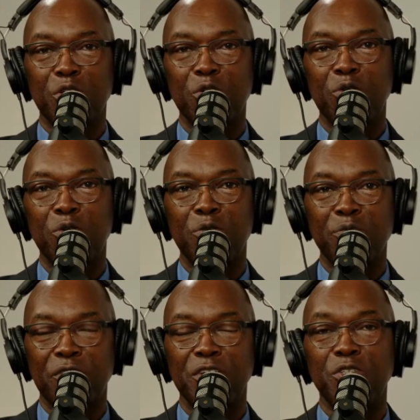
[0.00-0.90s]
cure,
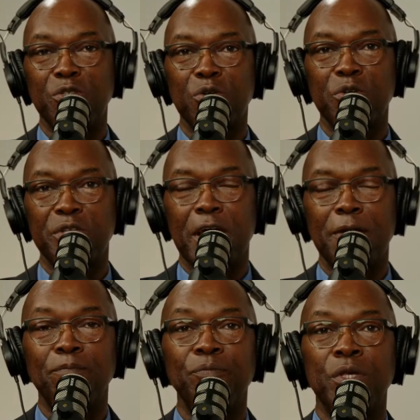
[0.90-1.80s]
prevention, all of that.
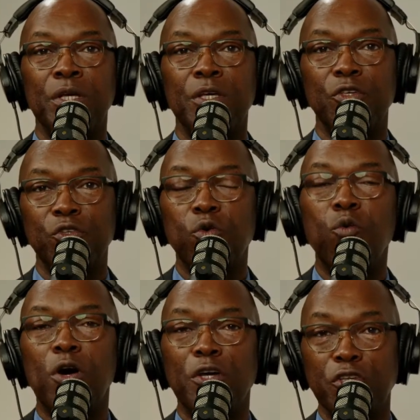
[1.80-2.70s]
You
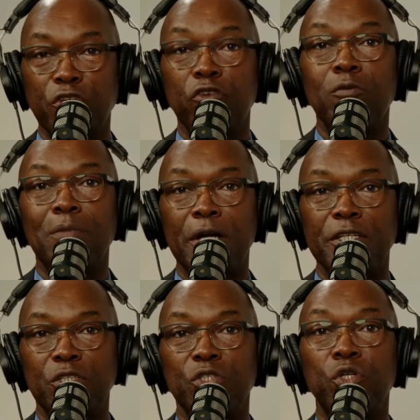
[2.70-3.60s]
want your body
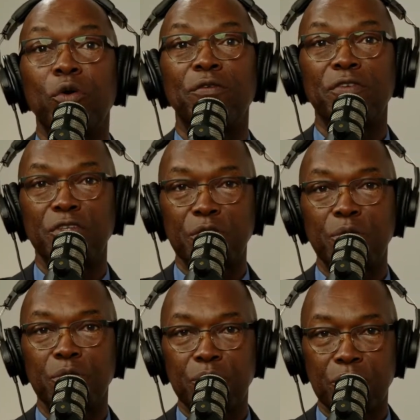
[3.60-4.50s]
to do it for
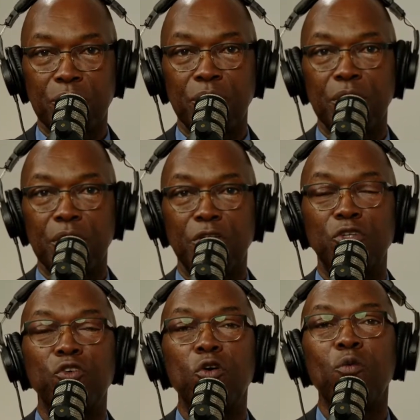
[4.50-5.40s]
you.
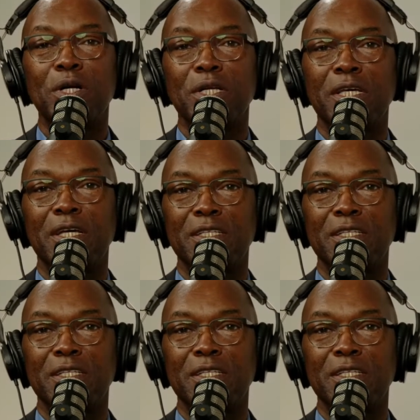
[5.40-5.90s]
No one can